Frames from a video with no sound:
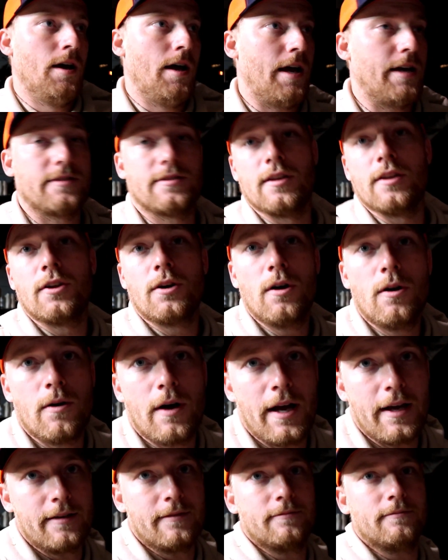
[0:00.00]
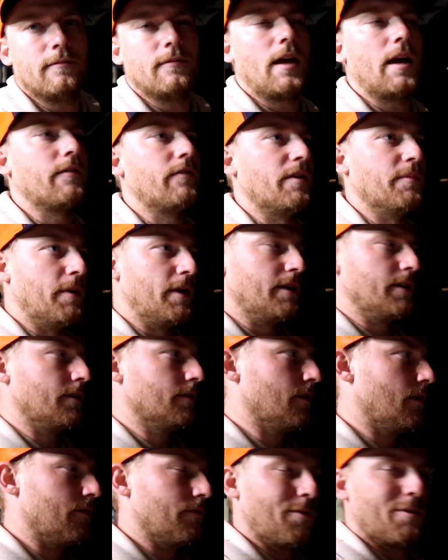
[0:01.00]
has to throw at everybody.
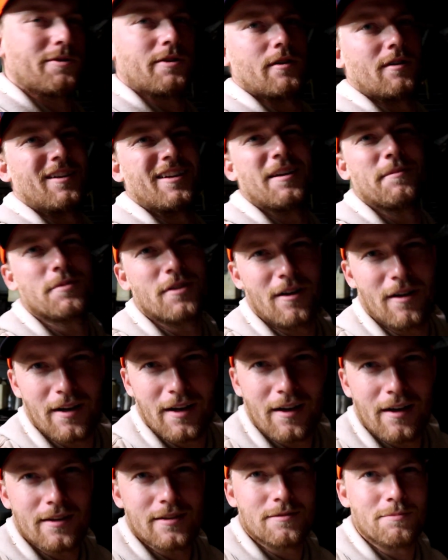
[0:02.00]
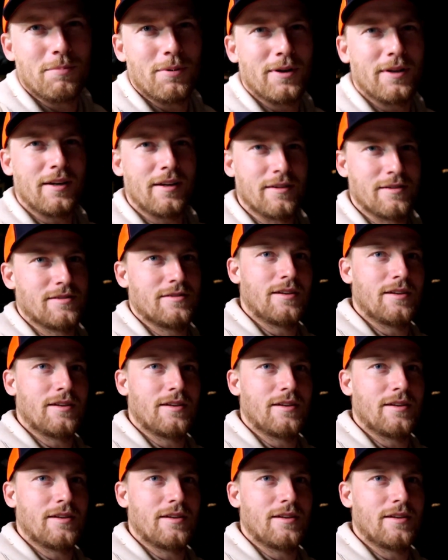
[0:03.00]
Unfortunately, I'm sorry guys, but it's